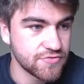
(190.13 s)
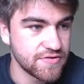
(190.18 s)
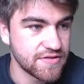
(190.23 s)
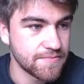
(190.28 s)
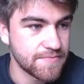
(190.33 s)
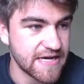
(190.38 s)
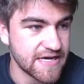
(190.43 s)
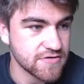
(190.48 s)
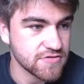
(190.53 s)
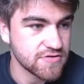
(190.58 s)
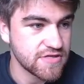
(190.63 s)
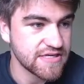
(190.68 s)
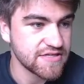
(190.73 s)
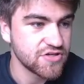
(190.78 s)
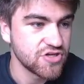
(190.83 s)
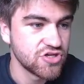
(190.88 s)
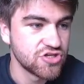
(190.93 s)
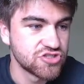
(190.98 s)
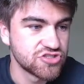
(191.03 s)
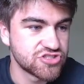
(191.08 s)
in the backline.
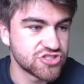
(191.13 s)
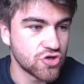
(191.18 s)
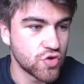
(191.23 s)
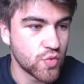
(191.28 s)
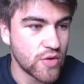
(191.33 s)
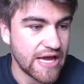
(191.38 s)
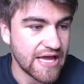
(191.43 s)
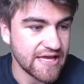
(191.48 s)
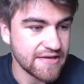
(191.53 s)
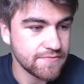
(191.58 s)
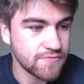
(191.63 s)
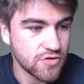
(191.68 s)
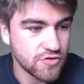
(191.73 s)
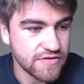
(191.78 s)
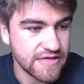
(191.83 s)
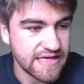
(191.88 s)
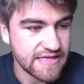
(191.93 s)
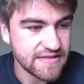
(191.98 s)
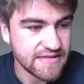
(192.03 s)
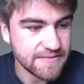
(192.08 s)
So Amon
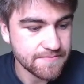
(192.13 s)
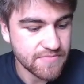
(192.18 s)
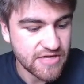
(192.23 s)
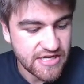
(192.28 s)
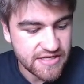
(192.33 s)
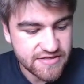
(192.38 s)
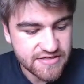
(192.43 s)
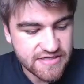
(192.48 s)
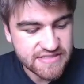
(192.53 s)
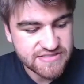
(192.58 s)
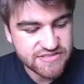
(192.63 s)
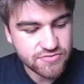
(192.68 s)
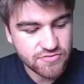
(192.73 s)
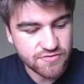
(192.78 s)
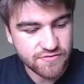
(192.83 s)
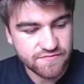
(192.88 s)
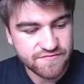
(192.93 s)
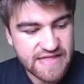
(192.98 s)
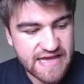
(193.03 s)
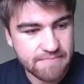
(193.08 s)
and Nick Martin are
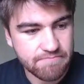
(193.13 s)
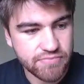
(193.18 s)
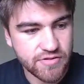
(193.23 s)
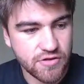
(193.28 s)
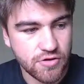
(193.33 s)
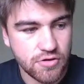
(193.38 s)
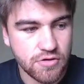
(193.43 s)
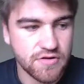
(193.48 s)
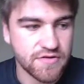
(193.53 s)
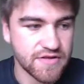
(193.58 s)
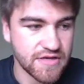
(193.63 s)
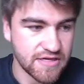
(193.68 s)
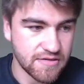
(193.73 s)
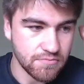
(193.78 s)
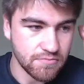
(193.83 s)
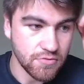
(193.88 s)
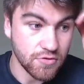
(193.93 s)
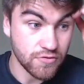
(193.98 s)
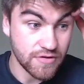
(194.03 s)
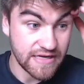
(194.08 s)
sort of that block that
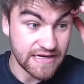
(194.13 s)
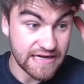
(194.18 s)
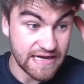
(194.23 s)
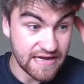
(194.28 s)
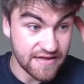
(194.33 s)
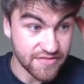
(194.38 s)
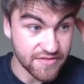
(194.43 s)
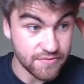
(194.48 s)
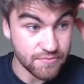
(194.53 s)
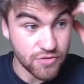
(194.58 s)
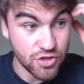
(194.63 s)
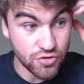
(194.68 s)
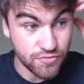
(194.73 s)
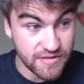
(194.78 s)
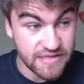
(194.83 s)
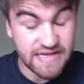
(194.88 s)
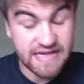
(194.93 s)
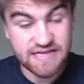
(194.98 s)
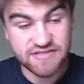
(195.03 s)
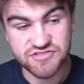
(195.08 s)
I'm looking at the
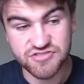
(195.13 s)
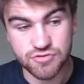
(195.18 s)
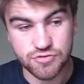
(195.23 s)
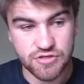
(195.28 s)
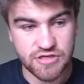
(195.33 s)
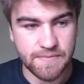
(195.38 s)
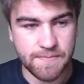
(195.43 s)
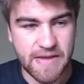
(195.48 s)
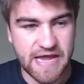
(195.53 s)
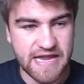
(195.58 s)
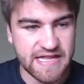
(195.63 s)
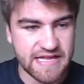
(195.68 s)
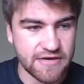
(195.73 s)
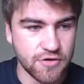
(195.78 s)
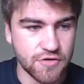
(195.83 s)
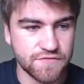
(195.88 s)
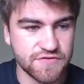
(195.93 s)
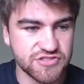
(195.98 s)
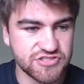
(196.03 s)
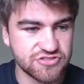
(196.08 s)
moment and sort of debating
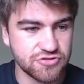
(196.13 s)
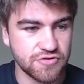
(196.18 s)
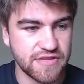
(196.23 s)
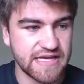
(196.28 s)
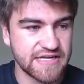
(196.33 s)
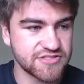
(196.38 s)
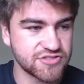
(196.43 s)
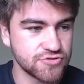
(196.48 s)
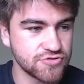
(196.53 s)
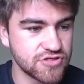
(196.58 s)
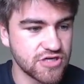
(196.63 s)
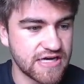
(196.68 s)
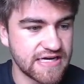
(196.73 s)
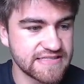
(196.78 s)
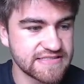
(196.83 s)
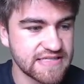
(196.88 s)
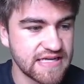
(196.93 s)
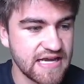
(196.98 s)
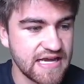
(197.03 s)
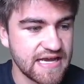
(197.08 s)
over. So they're two
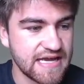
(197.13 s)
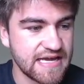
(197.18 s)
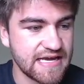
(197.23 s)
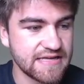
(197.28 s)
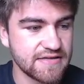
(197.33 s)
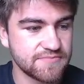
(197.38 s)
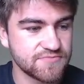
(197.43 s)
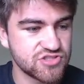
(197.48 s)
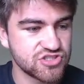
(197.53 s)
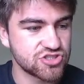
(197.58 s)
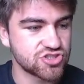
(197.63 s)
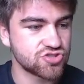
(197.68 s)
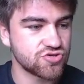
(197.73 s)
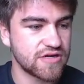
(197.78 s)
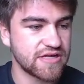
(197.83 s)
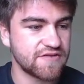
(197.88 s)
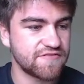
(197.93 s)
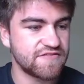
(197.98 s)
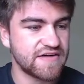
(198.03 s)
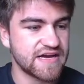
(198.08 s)
guys, and I'm just
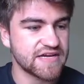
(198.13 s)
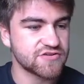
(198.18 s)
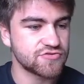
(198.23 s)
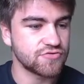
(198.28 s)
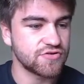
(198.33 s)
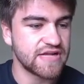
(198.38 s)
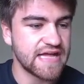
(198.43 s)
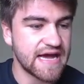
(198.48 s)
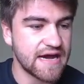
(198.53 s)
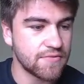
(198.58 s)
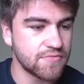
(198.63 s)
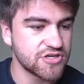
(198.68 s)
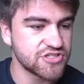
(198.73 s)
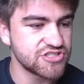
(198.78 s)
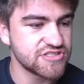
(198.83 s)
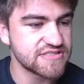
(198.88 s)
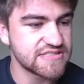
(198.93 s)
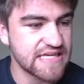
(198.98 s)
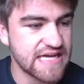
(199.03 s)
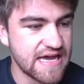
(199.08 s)
trying to factor in how much
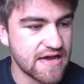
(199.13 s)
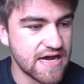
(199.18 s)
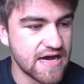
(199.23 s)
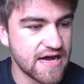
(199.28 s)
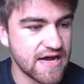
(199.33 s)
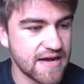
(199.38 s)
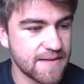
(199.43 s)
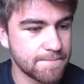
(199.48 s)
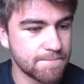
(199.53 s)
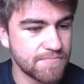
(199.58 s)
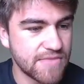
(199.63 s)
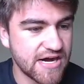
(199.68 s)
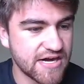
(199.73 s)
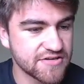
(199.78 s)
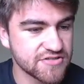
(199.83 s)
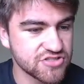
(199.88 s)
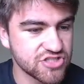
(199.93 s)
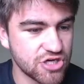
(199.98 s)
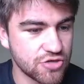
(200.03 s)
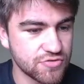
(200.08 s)
is
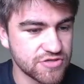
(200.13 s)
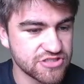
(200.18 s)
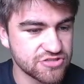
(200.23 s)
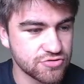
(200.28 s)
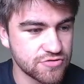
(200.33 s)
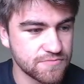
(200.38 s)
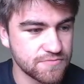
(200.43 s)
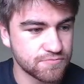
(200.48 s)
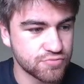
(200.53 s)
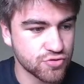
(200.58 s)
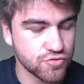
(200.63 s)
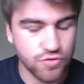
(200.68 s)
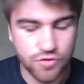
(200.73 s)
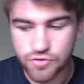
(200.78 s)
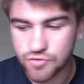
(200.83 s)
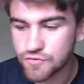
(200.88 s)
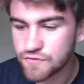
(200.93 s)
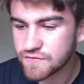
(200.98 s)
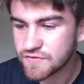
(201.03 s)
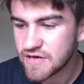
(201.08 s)
Martin going to
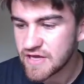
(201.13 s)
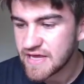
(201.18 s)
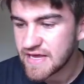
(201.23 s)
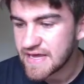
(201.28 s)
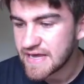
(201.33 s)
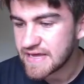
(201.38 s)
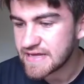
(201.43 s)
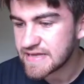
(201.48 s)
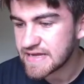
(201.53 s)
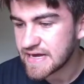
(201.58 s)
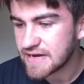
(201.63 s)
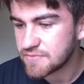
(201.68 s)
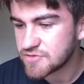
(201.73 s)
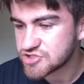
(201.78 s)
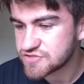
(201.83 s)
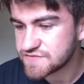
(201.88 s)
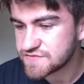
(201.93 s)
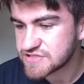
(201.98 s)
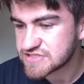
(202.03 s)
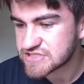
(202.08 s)
improve, and how
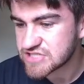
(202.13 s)
much of his